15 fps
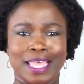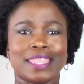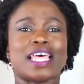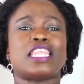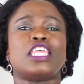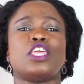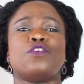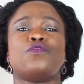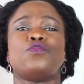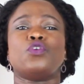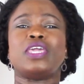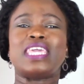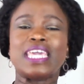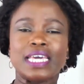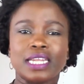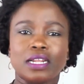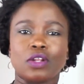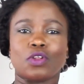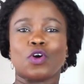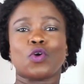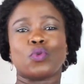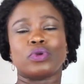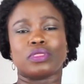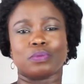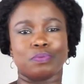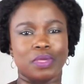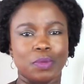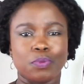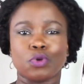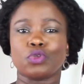that if you get along with the
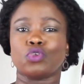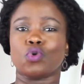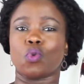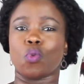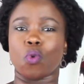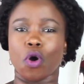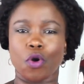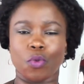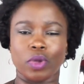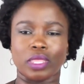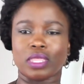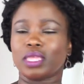people you work with,